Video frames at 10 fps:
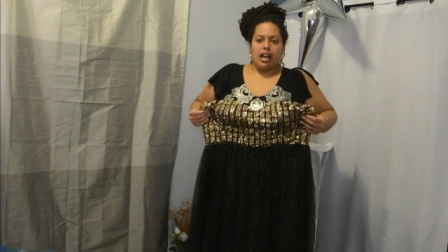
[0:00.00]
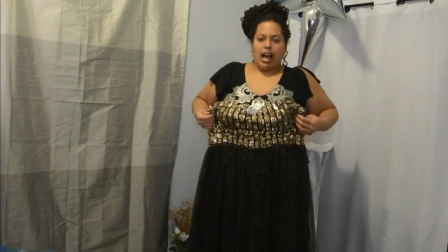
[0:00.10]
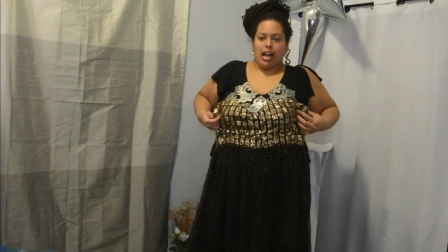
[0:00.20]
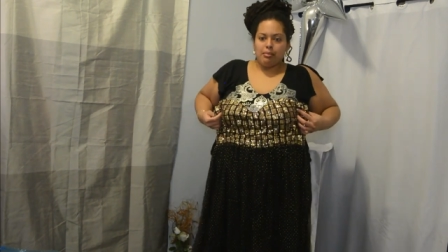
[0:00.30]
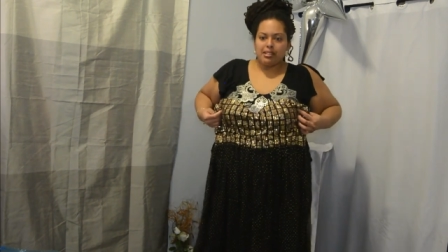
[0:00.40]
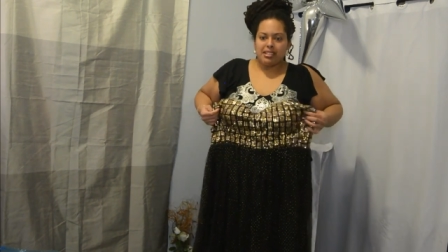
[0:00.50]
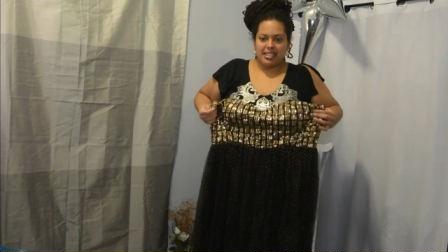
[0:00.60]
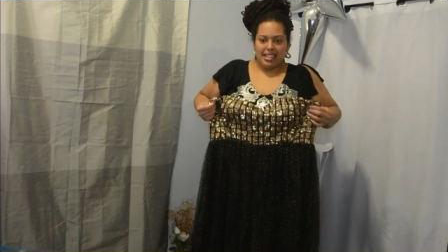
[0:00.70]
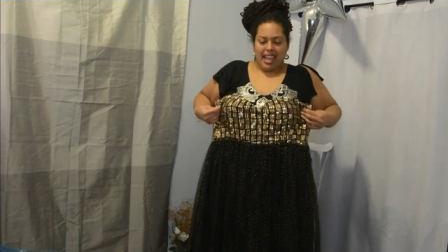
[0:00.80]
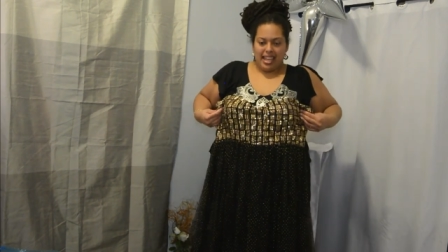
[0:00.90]
I'm
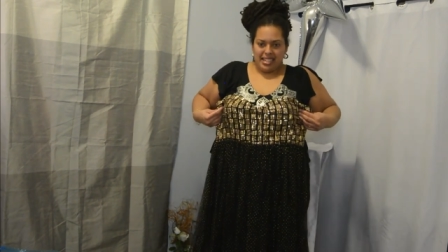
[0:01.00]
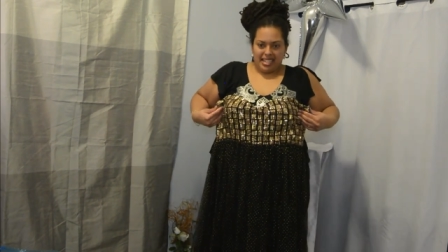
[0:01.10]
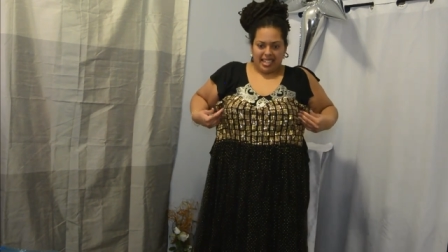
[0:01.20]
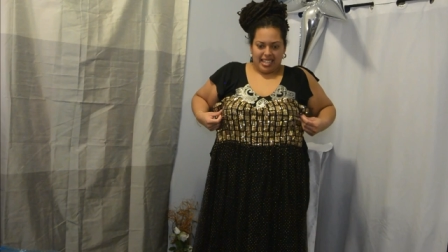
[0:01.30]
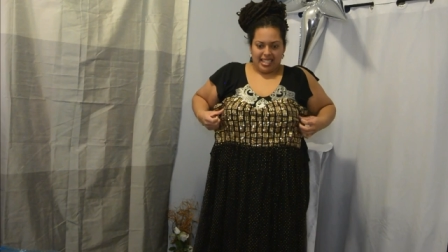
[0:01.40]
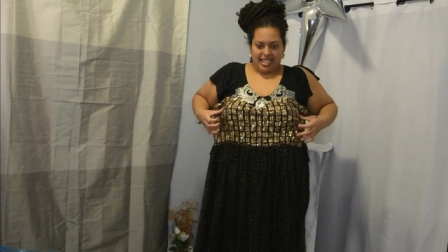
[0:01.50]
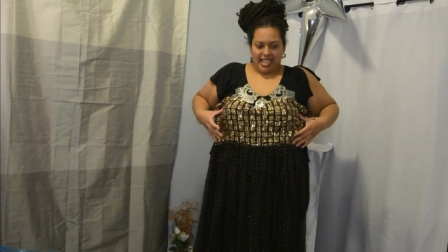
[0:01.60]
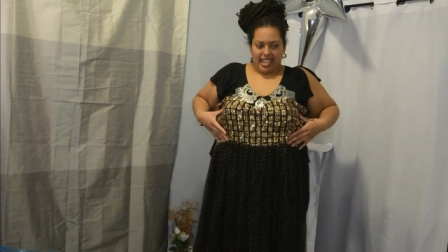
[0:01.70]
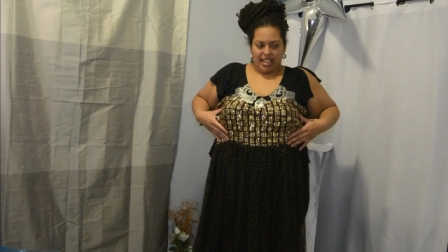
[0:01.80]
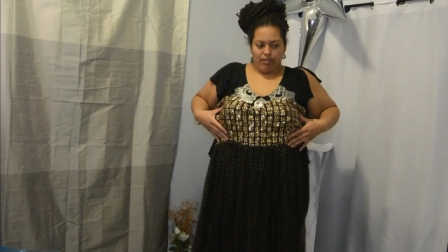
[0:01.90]

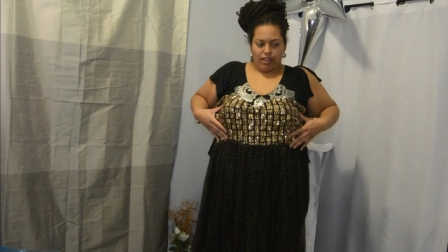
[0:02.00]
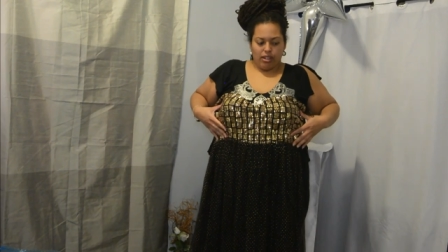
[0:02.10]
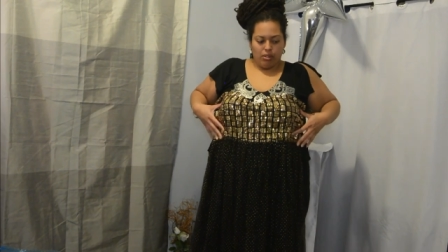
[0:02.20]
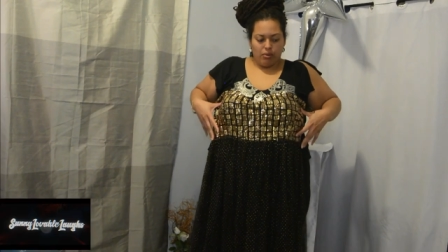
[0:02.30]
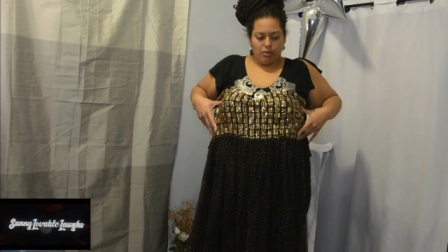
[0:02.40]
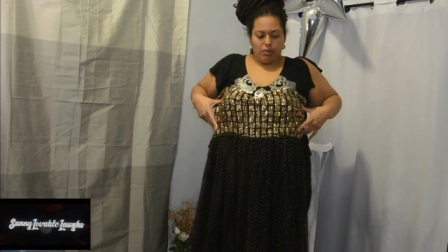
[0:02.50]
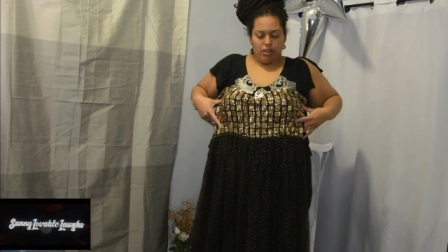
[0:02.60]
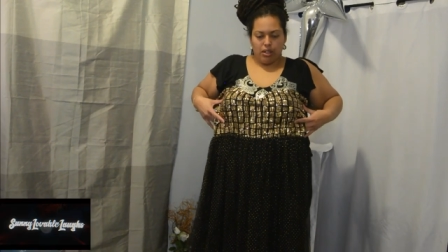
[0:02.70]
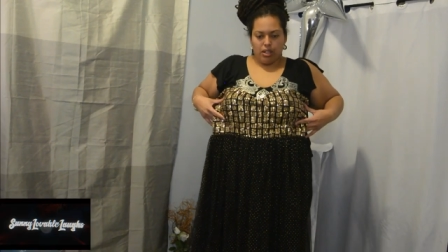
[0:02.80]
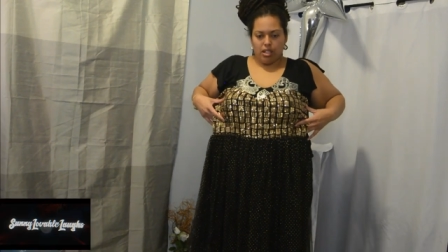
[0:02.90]
standing, and if I go,
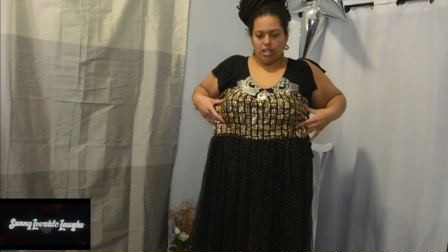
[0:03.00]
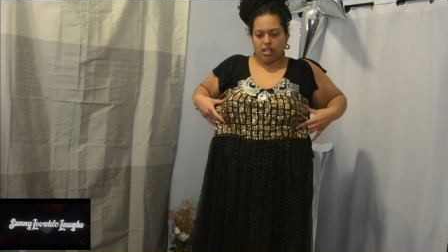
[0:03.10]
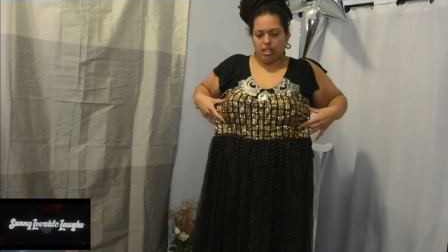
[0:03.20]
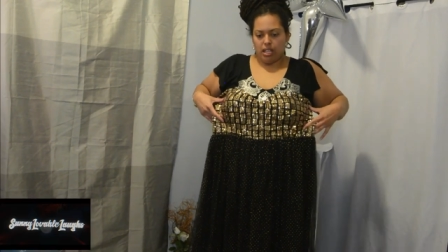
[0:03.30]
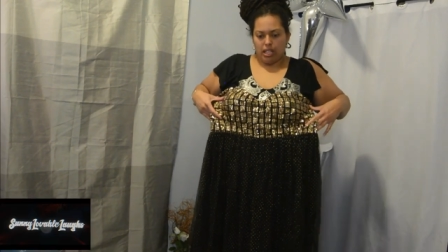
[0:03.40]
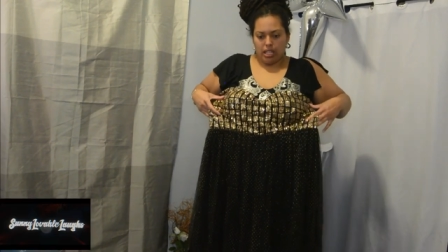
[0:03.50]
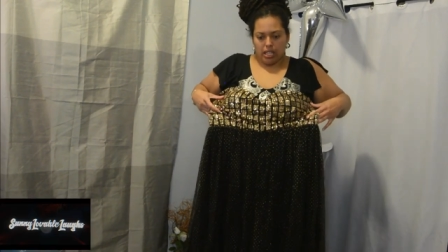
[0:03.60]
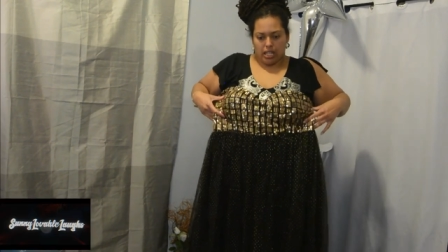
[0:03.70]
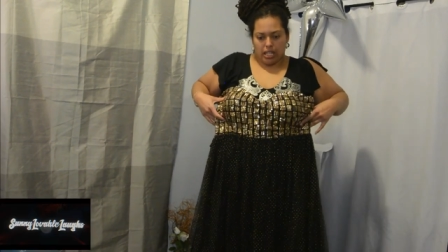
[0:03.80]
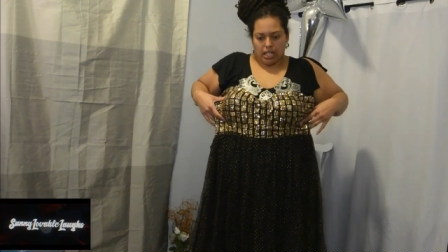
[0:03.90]

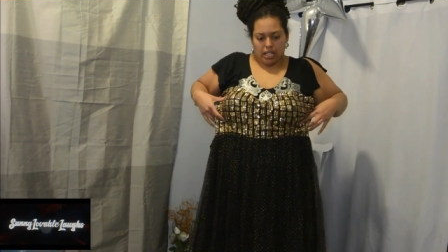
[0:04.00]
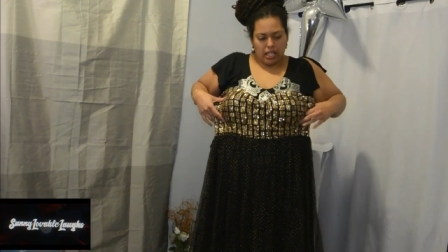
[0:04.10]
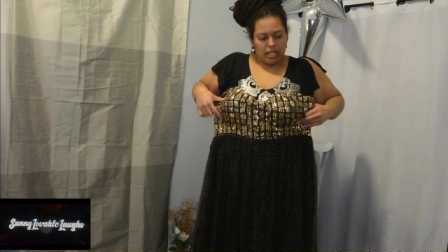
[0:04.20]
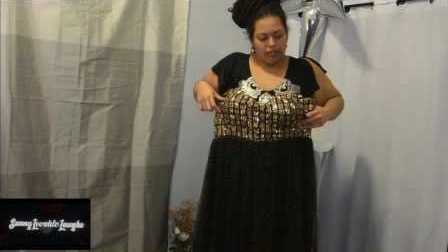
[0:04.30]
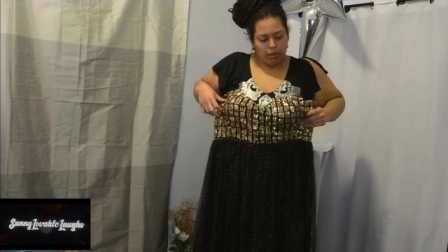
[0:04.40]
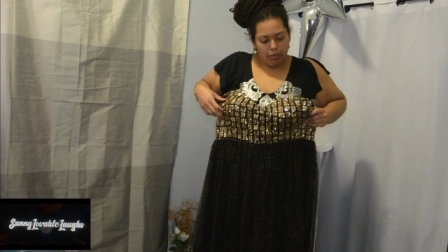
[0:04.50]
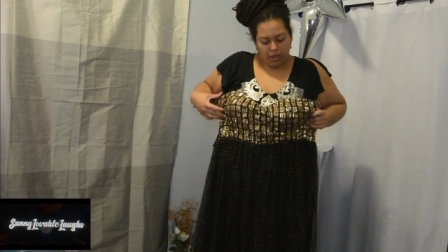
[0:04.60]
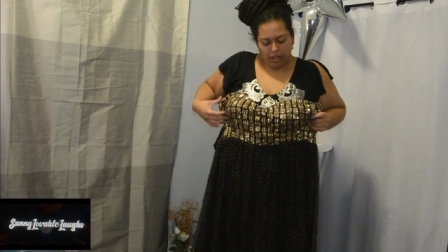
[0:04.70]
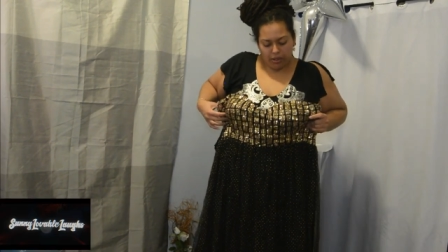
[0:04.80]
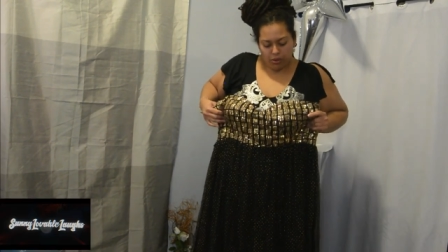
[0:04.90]
if I put
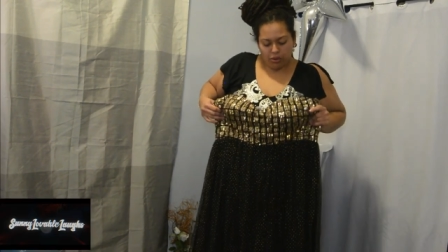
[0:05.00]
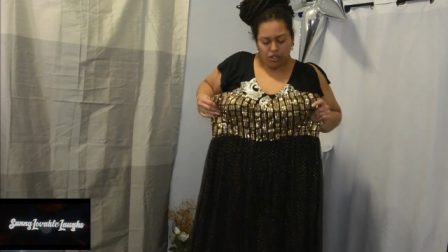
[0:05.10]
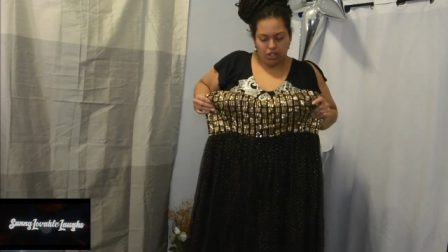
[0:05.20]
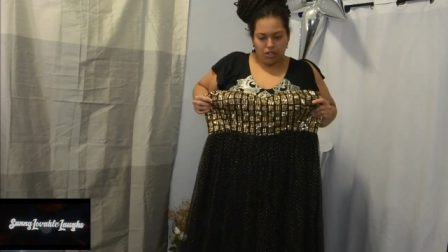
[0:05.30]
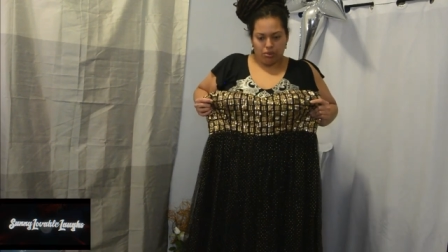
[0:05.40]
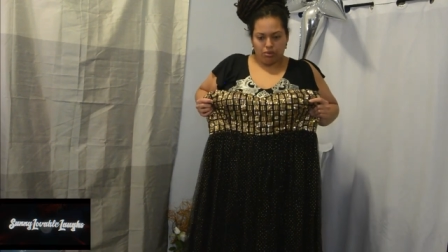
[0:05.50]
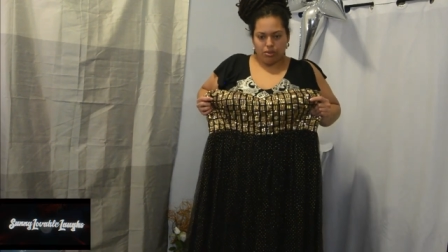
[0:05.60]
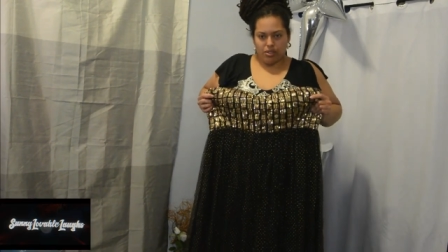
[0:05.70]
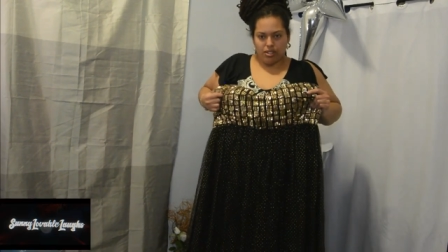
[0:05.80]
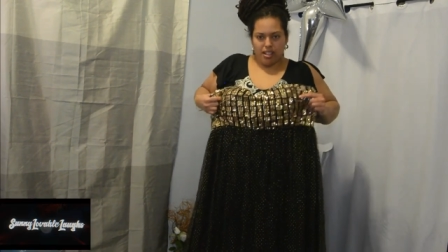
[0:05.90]
on those
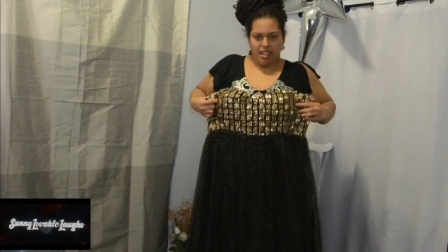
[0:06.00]
shoes,